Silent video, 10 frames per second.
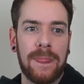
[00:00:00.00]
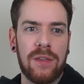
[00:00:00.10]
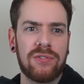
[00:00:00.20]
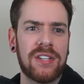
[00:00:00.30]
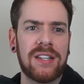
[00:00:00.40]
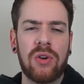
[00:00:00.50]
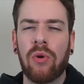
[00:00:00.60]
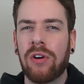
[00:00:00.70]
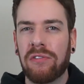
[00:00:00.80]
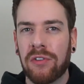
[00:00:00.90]
using the
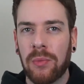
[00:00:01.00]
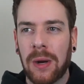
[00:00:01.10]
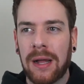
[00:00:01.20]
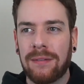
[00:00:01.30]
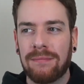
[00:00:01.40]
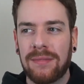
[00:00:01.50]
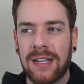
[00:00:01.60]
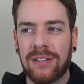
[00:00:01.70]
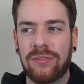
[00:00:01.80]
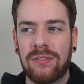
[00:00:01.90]
oil for what
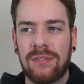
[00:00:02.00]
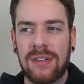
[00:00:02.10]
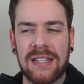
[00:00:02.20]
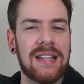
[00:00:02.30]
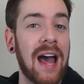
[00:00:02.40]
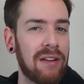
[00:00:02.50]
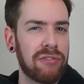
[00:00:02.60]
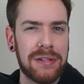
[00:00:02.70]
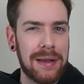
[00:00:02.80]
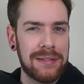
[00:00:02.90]
it is
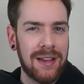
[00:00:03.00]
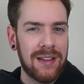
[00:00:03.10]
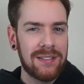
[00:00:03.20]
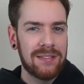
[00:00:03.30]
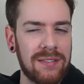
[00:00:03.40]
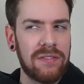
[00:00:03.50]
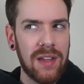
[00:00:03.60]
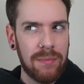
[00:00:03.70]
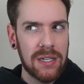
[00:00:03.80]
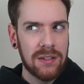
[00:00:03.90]
advertised as, if
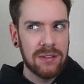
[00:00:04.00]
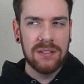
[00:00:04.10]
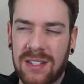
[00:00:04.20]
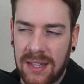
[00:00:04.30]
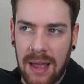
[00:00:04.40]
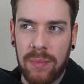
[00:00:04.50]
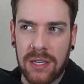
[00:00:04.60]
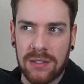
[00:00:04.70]
that makes sense. Did that make